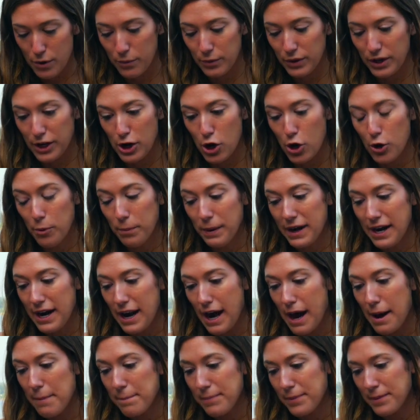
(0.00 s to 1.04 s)
we're gonna open it
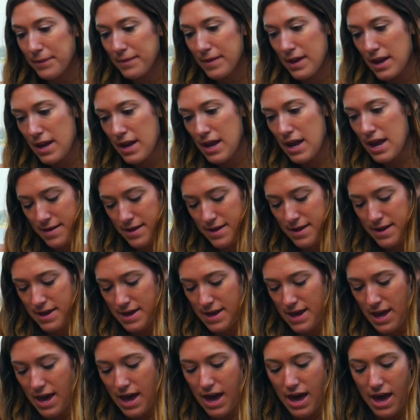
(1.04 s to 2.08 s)
up
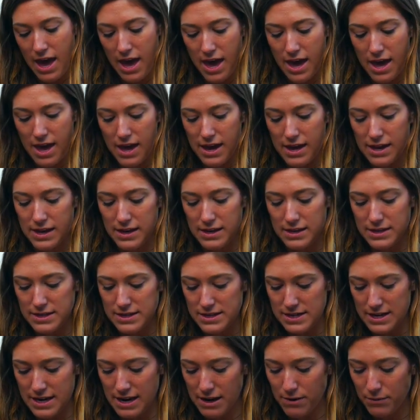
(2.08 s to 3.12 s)
and
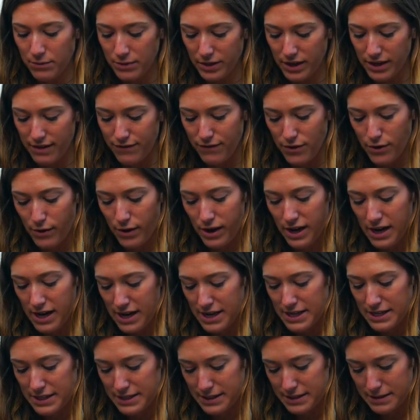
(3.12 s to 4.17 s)
I will give you
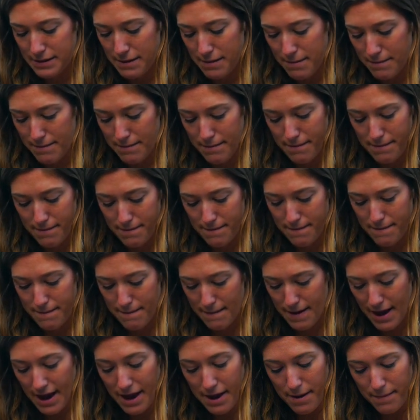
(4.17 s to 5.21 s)
guys
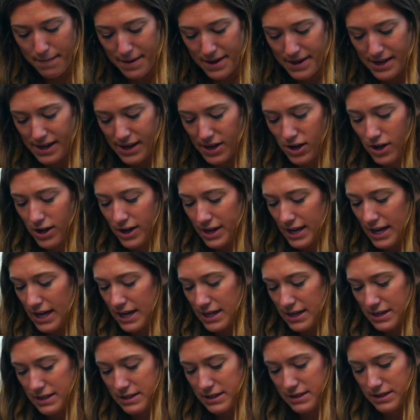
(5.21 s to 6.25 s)
my opinion on
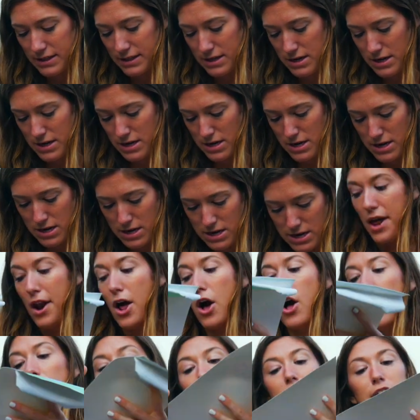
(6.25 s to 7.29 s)
it.
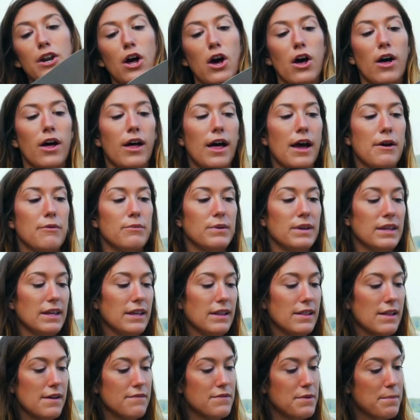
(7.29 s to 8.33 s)
All in all, I really
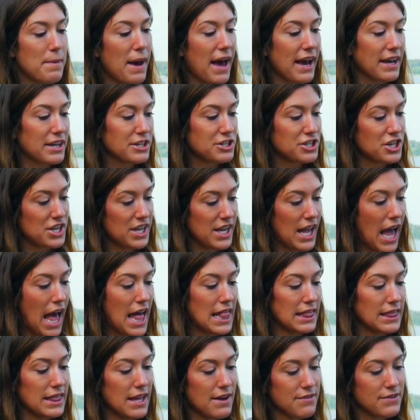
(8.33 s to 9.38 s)
love the packaging.
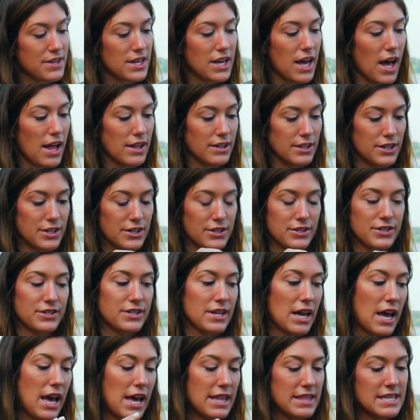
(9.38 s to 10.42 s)
I love the colors.
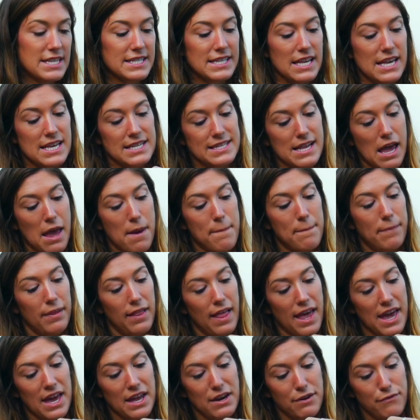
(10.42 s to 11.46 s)
This is a
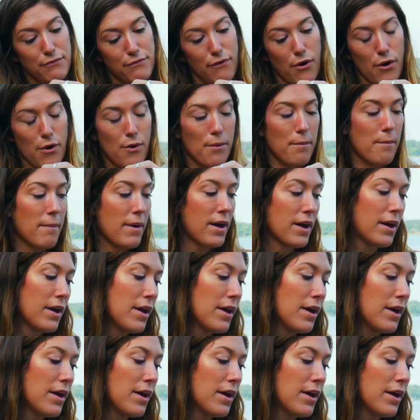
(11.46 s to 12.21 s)
plant foam